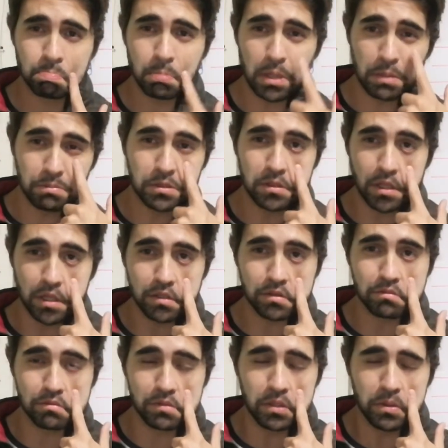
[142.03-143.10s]
I'm sad.
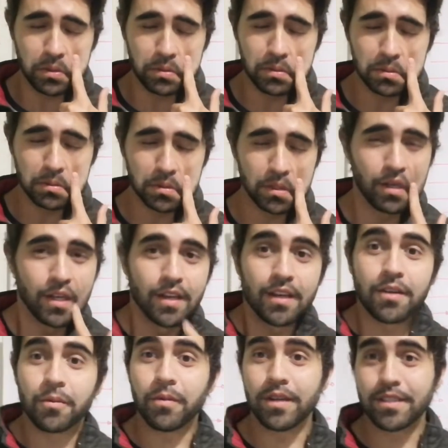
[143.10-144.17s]

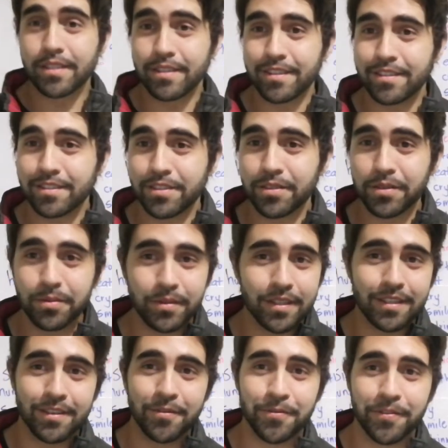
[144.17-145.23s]
What do you do
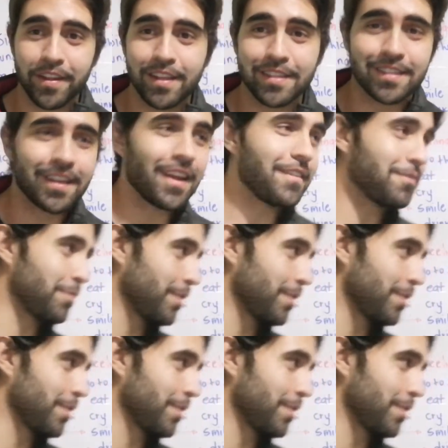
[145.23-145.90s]
when you feel sad?